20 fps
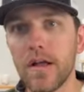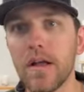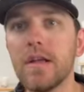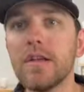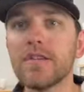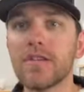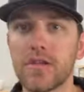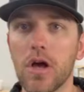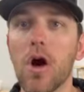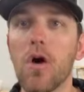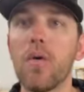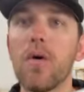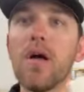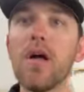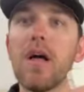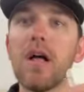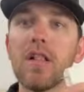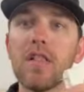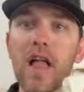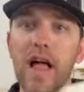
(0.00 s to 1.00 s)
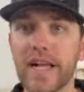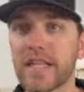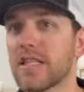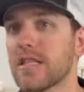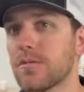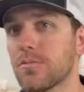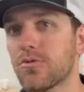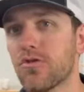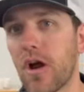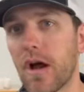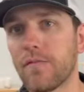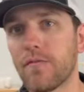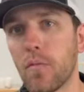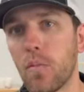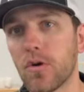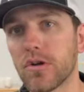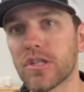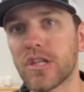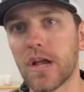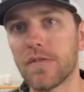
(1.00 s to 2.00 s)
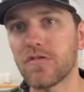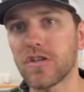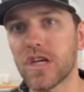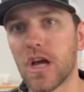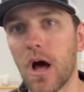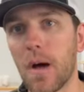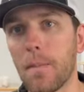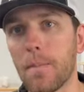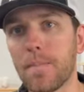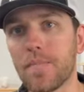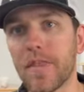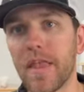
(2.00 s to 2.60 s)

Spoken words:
So like and subscribe for more stuff to come.